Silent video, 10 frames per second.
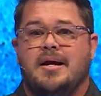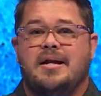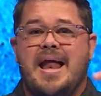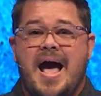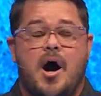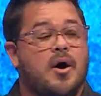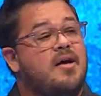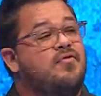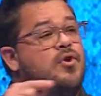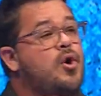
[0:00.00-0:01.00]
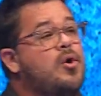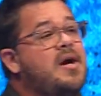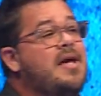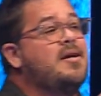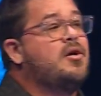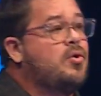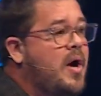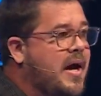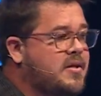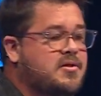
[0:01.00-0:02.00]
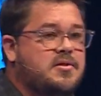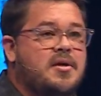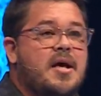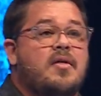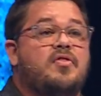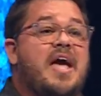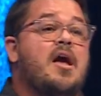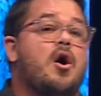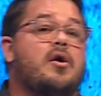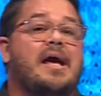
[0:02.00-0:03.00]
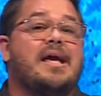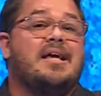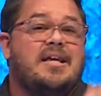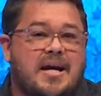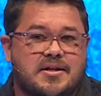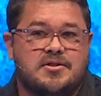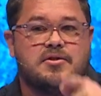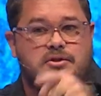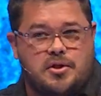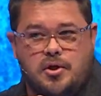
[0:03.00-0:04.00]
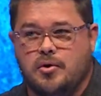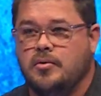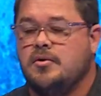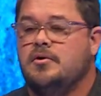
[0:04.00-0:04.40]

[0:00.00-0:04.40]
Now, if you're in Christ, they are a yes to you.